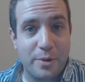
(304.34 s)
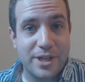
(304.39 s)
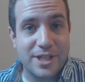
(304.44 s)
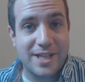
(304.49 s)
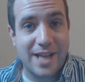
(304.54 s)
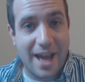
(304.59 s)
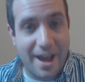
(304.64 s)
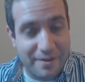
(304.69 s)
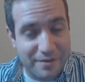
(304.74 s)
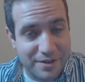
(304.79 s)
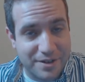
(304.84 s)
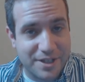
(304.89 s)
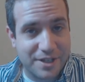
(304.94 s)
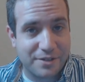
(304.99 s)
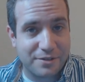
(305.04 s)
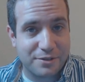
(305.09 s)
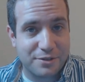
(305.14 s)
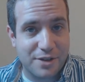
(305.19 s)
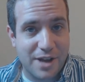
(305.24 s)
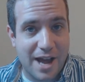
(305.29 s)
go into every
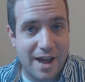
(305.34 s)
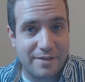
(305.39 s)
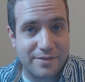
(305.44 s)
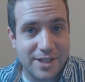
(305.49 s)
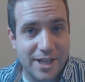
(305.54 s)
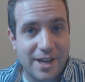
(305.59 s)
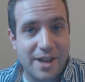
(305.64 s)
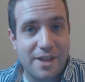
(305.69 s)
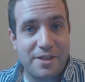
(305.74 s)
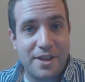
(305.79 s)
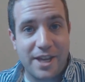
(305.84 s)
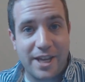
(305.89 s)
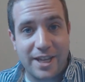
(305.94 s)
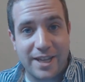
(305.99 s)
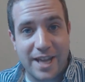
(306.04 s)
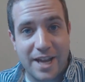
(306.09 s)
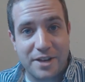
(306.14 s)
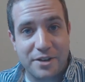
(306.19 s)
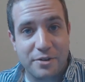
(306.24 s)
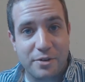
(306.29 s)
single draft thinking
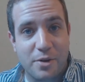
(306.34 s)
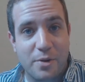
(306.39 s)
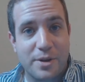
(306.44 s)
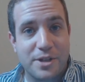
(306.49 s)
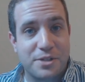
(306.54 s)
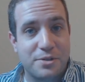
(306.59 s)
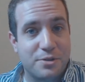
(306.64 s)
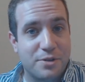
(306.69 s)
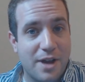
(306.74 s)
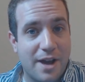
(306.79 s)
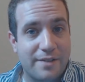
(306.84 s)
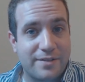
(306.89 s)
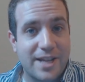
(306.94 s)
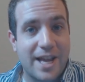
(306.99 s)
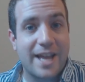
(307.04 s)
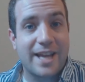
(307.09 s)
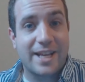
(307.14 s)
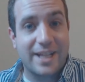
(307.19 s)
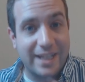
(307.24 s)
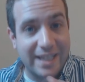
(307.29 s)
that you're going to draft
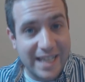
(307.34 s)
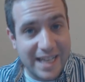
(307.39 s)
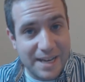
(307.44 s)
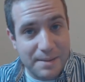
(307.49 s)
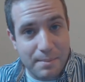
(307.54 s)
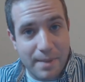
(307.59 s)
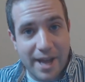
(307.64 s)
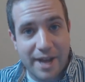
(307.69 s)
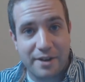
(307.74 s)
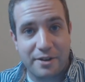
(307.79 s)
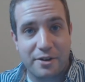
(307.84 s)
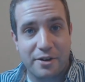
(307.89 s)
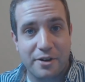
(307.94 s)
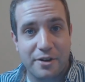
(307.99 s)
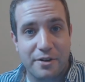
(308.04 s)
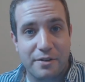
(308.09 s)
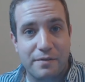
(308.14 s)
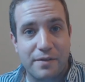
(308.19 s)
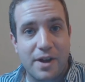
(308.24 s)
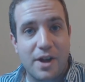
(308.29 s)
a clean mana
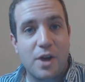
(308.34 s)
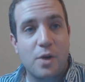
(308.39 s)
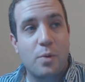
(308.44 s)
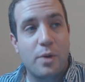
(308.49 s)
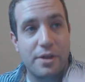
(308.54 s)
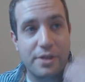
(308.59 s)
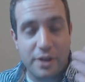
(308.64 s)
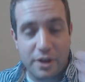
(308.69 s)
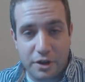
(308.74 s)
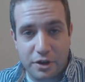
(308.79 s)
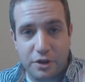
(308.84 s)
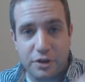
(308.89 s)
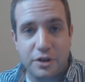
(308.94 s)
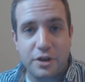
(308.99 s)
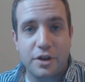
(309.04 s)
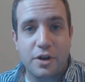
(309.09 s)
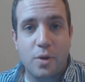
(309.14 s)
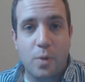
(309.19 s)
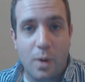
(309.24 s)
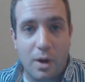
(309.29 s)
curve with
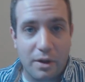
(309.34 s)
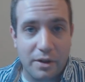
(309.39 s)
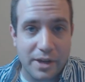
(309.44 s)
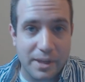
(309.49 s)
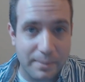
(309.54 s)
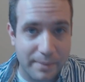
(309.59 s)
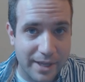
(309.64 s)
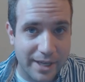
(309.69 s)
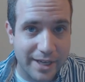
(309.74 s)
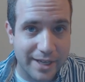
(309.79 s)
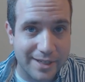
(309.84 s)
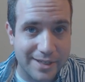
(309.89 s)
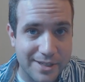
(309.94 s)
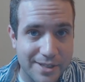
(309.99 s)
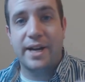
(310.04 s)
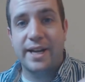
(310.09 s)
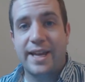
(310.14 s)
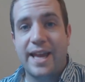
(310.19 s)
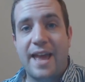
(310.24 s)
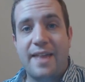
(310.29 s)
good quality minions.
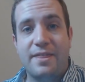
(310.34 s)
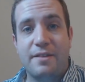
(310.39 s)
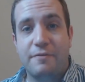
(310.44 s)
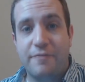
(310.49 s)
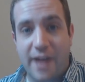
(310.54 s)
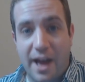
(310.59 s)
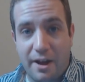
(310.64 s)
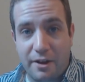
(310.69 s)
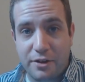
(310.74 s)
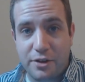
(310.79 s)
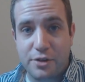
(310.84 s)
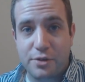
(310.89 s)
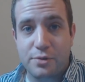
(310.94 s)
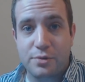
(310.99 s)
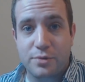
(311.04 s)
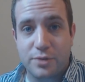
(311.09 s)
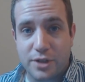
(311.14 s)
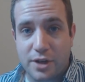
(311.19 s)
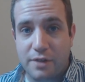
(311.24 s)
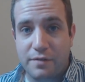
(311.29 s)
But again, the
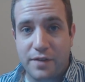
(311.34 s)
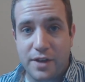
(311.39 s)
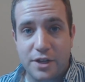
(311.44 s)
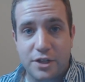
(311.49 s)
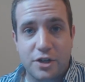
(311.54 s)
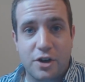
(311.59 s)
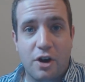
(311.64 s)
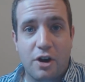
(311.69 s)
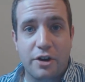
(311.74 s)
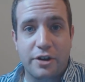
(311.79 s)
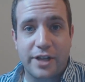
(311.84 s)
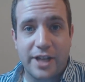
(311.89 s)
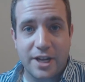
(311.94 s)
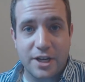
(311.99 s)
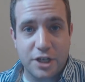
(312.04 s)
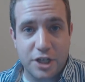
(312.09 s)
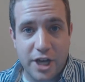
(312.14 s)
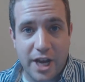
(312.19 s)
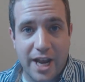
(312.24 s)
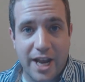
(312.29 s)
values of each card
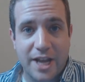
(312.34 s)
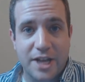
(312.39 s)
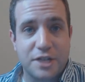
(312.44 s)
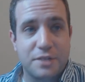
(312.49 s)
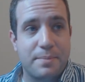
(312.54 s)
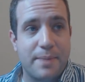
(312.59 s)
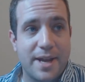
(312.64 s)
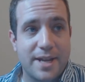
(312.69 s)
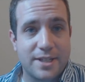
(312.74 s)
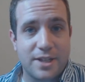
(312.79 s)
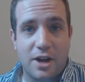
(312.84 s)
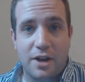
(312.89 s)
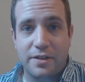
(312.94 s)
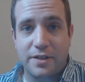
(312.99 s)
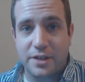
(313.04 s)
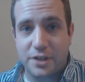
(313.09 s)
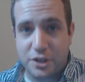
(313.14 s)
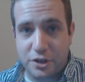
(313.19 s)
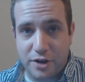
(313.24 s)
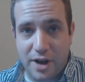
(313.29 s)
can change based on
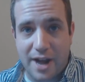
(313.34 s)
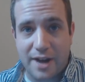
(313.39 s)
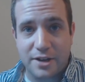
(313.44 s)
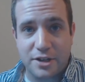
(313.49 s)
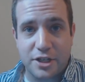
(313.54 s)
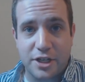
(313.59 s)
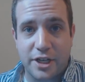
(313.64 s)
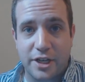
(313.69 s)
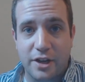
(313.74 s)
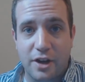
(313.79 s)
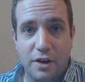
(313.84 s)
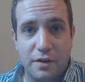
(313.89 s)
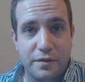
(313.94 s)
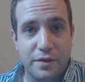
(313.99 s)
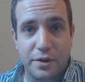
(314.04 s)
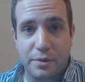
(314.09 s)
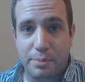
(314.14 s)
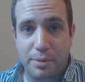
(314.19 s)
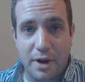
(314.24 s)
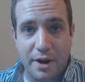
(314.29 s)
the strategy of
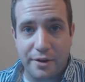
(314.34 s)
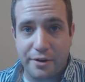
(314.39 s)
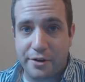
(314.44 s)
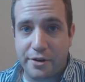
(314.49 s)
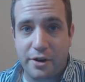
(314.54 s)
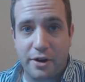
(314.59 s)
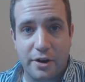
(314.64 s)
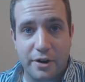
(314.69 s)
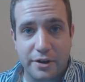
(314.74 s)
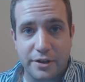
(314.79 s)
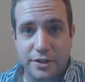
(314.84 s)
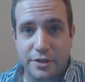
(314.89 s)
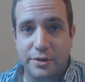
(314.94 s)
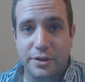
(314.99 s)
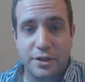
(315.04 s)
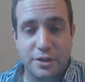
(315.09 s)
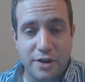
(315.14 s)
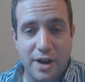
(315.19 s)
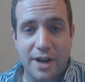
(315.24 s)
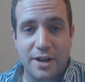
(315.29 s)
your prior cards or
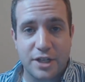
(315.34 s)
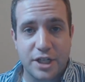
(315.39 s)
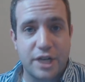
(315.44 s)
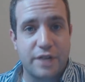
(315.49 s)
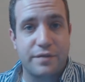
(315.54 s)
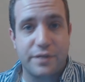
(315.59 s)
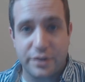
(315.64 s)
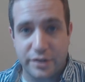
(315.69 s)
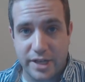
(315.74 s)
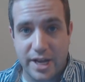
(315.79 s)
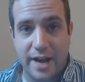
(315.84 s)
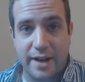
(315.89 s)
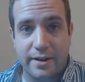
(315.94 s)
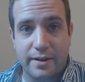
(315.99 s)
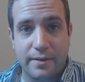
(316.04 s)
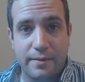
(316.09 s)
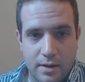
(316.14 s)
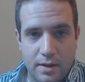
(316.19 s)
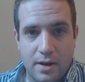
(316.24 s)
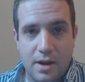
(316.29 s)
the strategy of your deck.